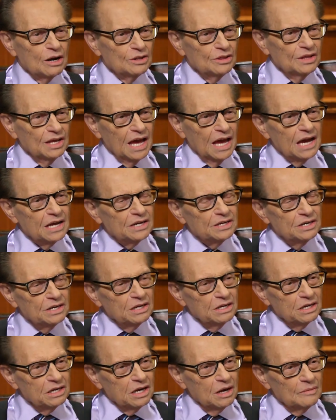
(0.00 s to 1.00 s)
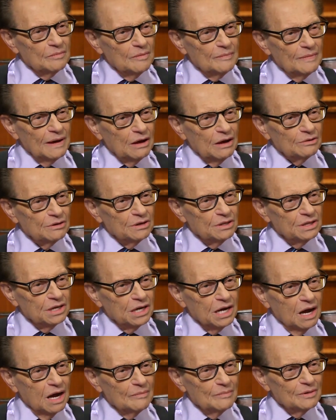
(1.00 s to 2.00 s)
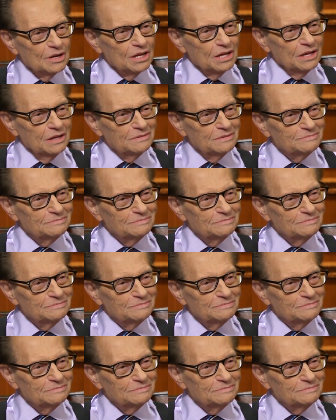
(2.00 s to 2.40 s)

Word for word: did the acting come about in the comedy?